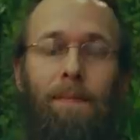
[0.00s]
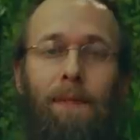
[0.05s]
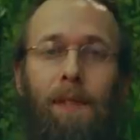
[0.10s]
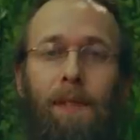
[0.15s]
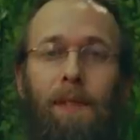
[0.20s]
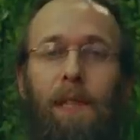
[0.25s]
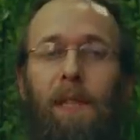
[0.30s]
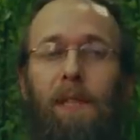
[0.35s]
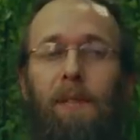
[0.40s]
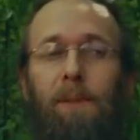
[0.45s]

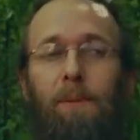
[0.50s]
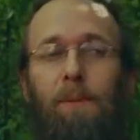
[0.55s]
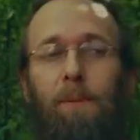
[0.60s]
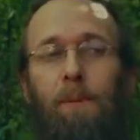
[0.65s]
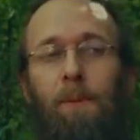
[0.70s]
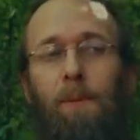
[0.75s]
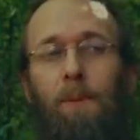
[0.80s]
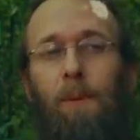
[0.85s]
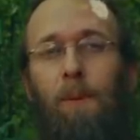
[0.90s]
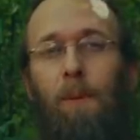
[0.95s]
Now,
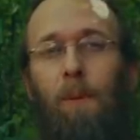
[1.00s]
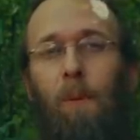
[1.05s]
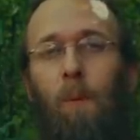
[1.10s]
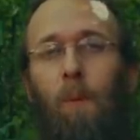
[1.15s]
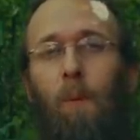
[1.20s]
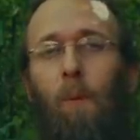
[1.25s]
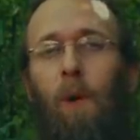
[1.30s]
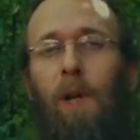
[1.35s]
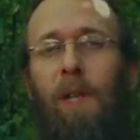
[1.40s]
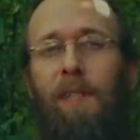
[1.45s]

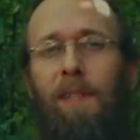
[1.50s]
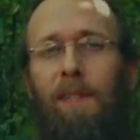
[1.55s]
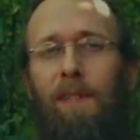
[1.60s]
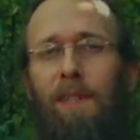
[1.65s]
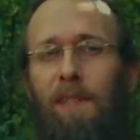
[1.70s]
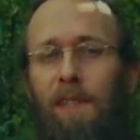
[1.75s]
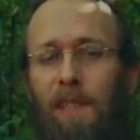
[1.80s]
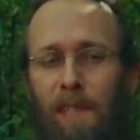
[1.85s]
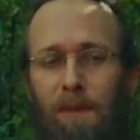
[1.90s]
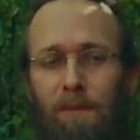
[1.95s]
what
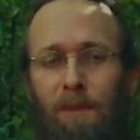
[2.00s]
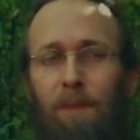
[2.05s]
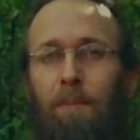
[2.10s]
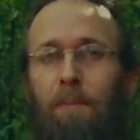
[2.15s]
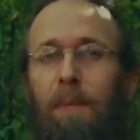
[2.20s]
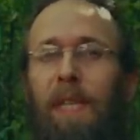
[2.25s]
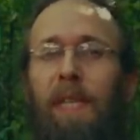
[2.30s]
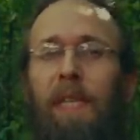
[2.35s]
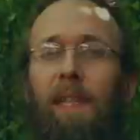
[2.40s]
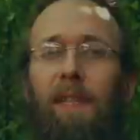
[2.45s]
does it even
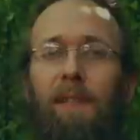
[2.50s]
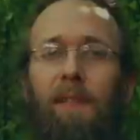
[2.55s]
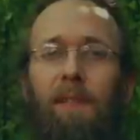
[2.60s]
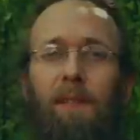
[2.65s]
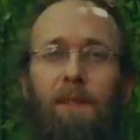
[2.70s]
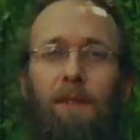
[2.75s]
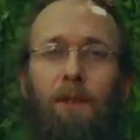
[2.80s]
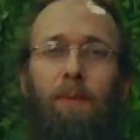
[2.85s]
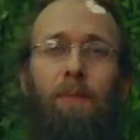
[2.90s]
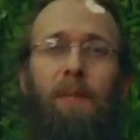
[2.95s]
mean
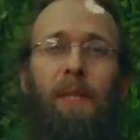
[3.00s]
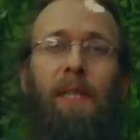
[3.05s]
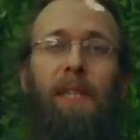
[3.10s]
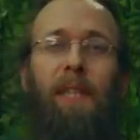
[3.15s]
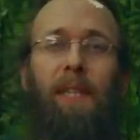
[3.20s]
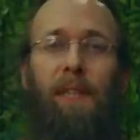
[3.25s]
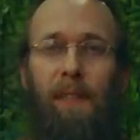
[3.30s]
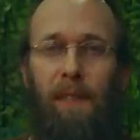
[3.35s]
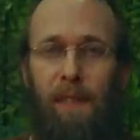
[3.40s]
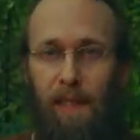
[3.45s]
to
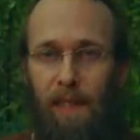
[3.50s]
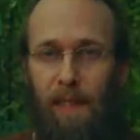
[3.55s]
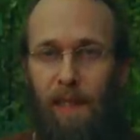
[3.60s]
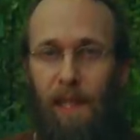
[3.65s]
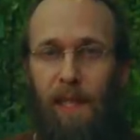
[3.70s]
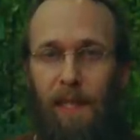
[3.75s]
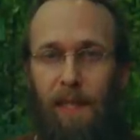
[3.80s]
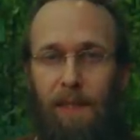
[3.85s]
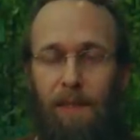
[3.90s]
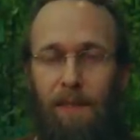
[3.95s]
be
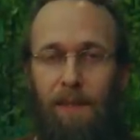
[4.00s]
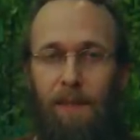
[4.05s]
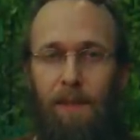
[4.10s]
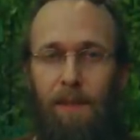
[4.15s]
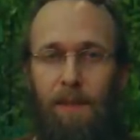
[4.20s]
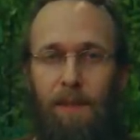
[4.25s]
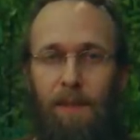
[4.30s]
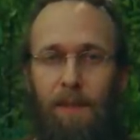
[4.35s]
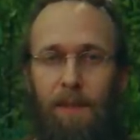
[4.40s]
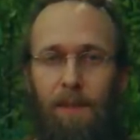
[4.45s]
enlightened?
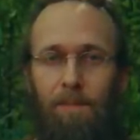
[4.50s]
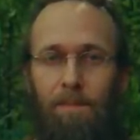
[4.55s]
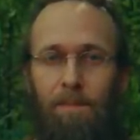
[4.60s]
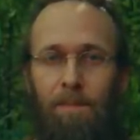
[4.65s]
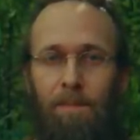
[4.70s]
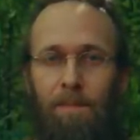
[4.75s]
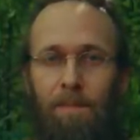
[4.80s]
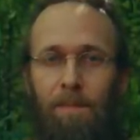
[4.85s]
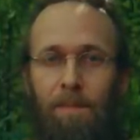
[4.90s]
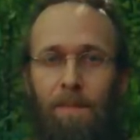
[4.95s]

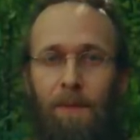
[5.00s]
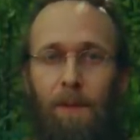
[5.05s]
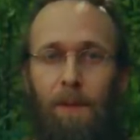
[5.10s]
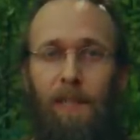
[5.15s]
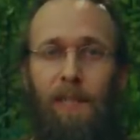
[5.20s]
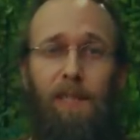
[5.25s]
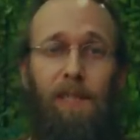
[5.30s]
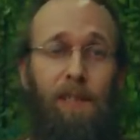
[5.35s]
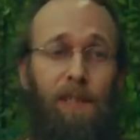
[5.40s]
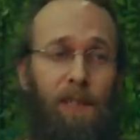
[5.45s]

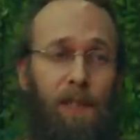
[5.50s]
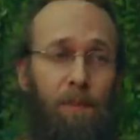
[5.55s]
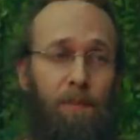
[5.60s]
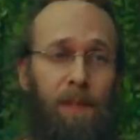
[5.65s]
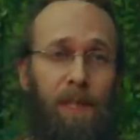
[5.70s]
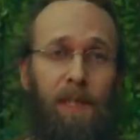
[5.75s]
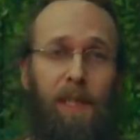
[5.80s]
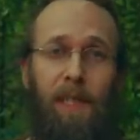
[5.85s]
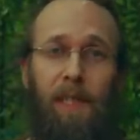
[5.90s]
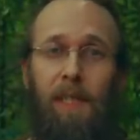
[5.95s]
This is
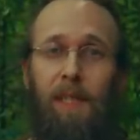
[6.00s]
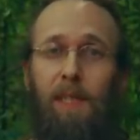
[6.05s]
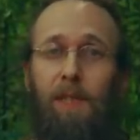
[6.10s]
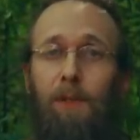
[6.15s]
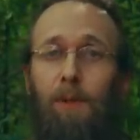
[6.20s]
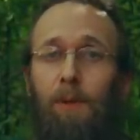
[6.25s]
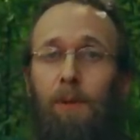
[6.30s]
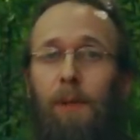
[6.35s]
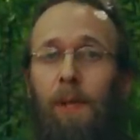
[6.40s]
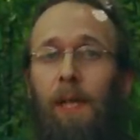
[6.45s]
something that
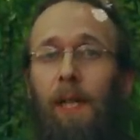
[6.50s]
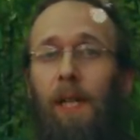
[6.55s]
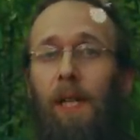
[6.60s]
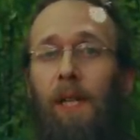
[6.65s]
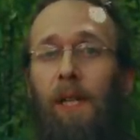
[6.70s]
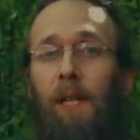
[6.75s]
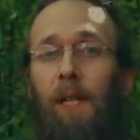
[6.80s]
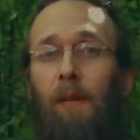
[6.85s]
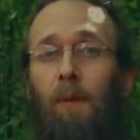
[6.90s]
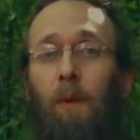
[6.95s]
you
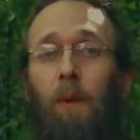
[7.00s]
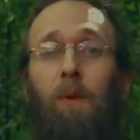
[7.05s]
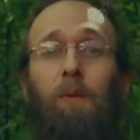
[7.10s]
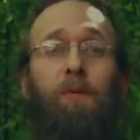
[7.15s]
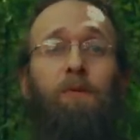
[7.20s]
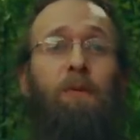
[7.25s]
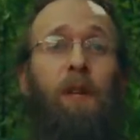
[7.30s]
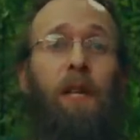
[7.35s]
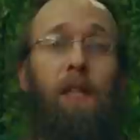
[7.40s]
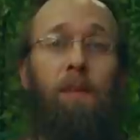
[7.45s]

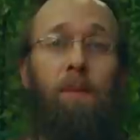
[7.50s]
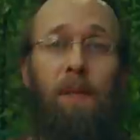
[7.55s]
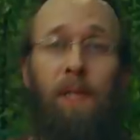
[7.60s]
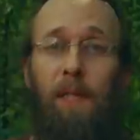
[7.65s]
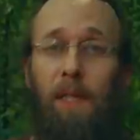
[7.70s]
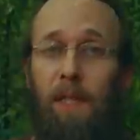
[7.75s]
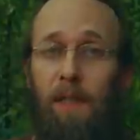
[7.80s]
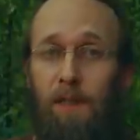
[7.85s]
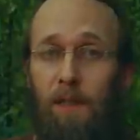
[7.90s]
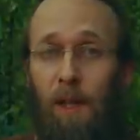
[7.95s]
won't find
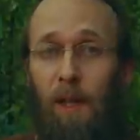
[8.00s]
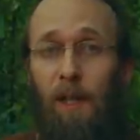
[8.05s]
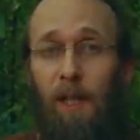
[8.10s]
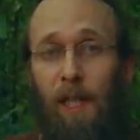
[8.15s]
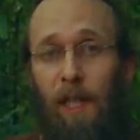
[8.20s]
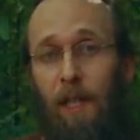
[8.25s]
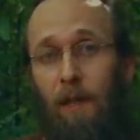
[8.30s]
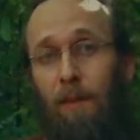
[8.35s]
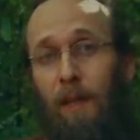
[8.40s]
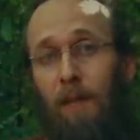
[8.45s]
me
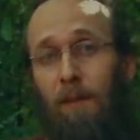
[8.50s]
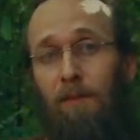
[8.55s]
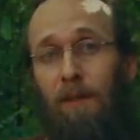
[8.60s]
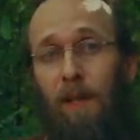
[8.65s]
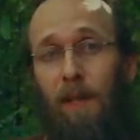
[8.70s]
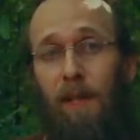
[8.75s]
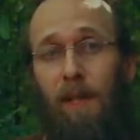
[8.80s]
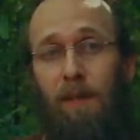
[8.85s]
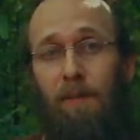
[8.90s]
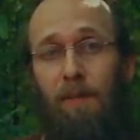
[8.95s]
talking about
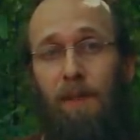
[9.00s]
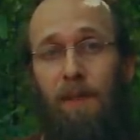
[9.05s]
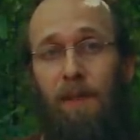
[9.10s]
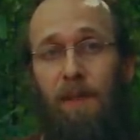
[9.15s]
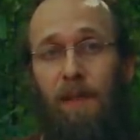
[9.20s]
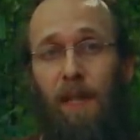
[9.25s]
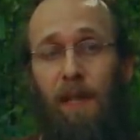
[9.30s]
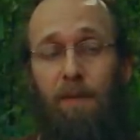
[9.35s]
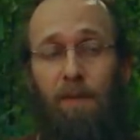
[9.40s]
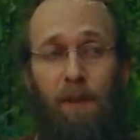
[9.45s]
very
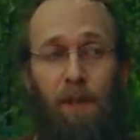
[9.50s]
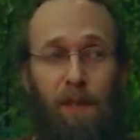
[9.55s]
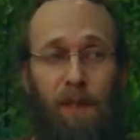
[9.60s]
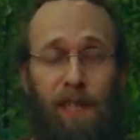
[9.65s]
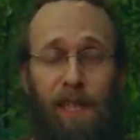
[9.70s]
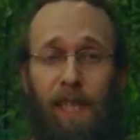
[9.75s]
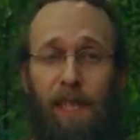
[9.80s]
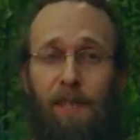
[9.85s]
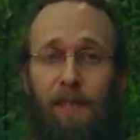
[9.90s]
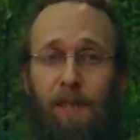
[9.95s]
often. I feel
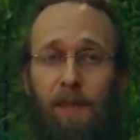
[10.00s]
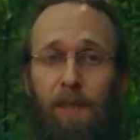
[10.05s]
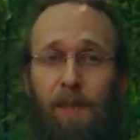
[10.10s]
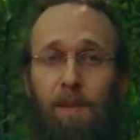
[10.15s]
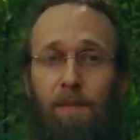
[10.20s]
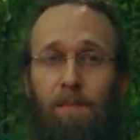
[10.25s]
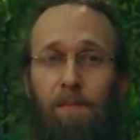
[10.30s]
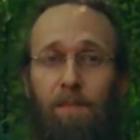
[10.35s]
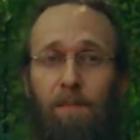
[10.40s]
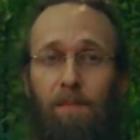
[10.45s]
that I should
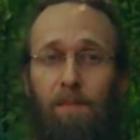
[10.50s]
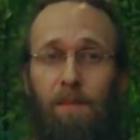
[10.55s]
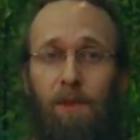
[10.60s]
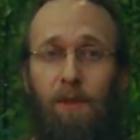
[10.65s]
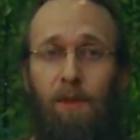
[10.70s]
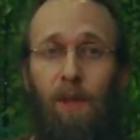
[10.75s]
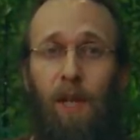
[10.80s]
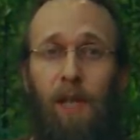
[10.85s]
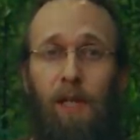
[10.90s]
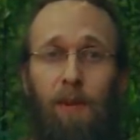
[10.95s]

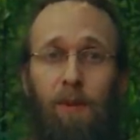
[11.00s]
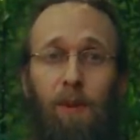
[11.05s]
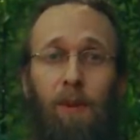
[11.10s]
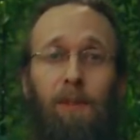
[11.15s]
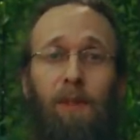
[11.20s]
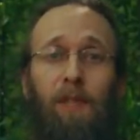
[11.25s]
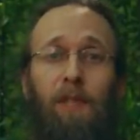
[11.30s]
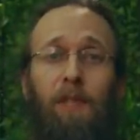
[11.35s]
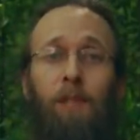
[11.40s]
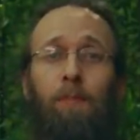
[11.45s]
try to
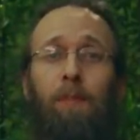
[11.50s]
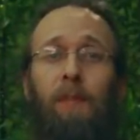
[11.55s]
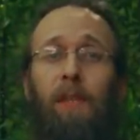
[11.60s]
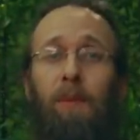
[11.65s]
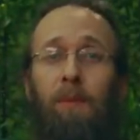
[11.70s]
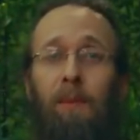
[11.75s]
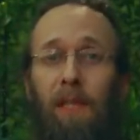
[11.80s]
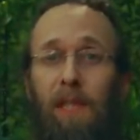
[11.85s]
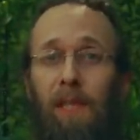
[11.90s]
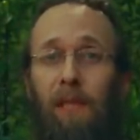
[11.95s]
only
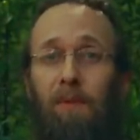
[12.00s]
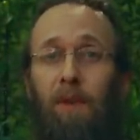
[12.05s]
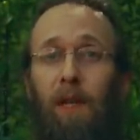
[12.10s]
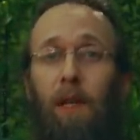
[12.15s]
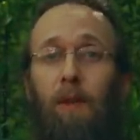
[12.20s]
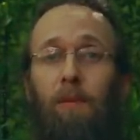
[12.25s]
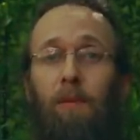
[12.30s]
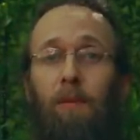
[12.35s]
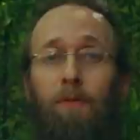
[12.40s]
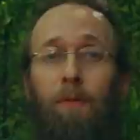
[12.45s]
speak within the
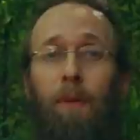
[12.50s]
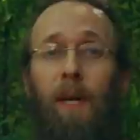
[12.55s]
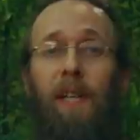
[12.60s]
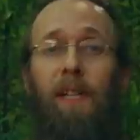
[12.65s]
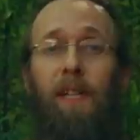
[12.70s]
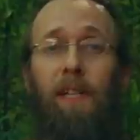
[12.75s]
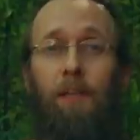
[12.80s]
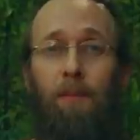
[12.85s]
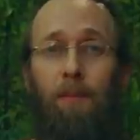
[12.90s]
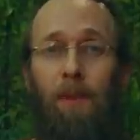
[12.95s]
realm of my
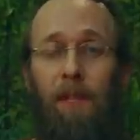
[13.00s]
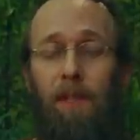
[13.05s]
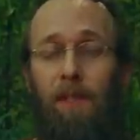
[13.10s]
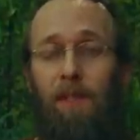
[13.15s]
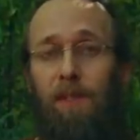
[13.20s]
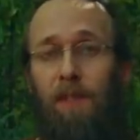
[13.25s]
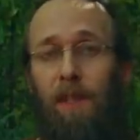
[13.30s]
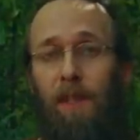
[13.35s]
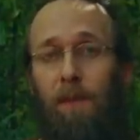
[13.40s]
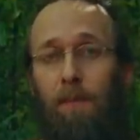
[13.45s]

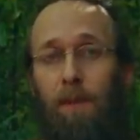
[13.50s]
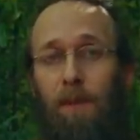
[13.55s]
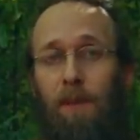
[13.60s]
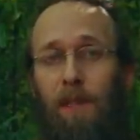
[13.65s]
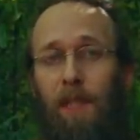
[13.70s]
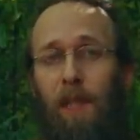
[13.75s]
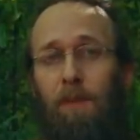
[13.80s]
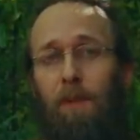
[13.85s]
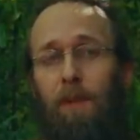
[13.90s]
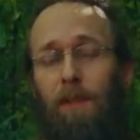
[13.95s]
experience and
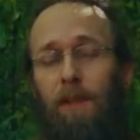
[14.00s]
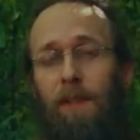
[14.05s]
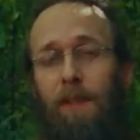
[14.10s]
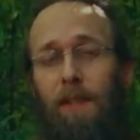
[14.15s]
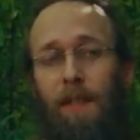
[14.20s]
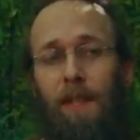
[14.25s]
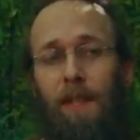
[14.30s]
perception.